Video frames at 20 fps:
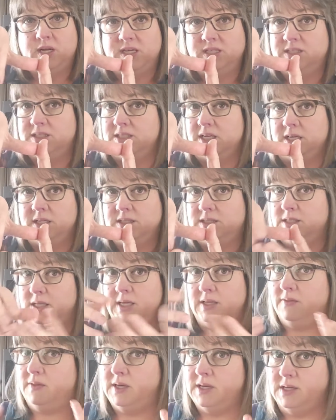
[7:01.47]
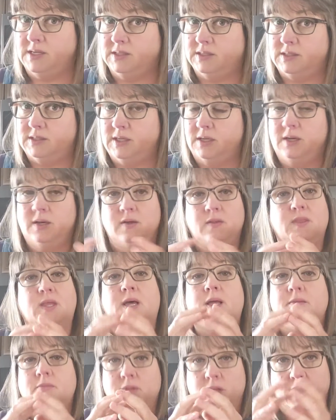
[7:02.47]
nice size like this,
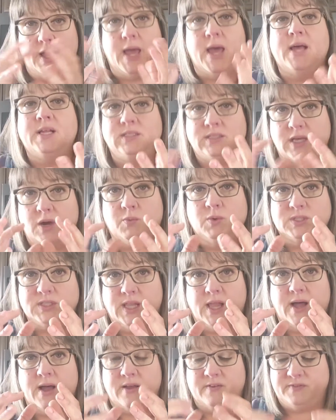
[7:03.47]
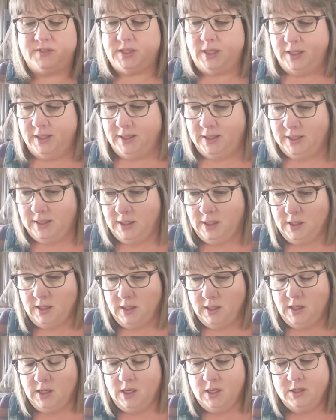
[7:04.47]
the heads that was left.
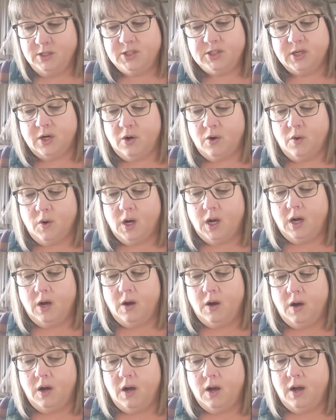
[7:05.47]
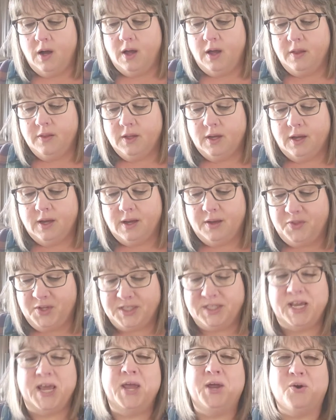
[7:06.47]
So
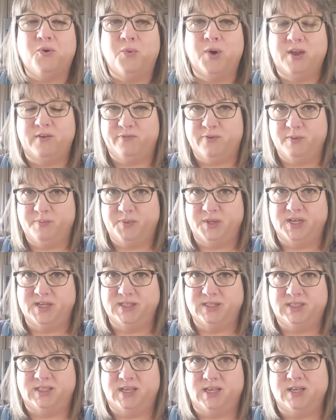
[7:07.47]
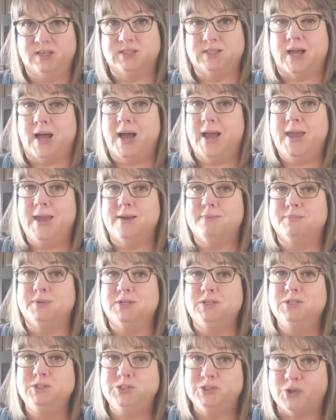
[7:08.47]
the takeaway from this is I
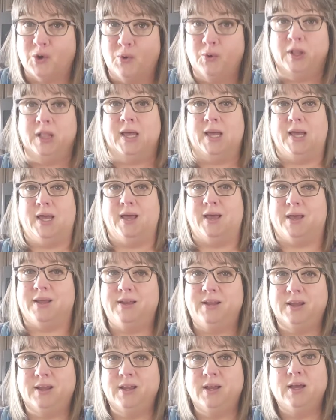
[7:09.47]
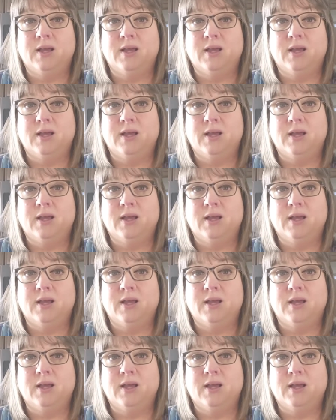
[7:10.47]
am so glad